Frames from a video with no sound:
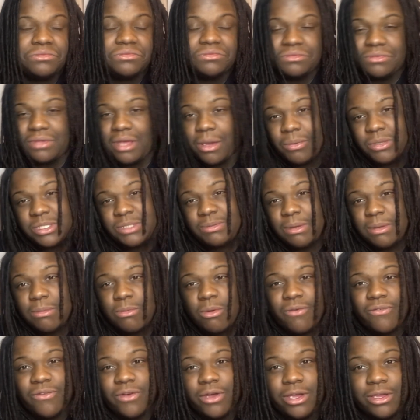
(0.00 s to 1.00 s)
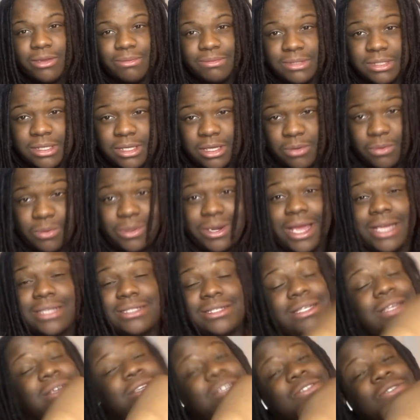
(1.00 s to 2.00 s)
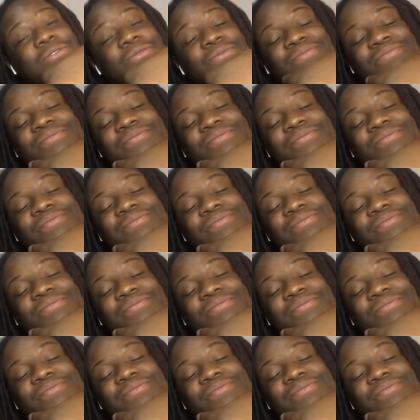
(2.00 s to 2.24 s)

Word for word: that would speak more volumes than you would actually assume.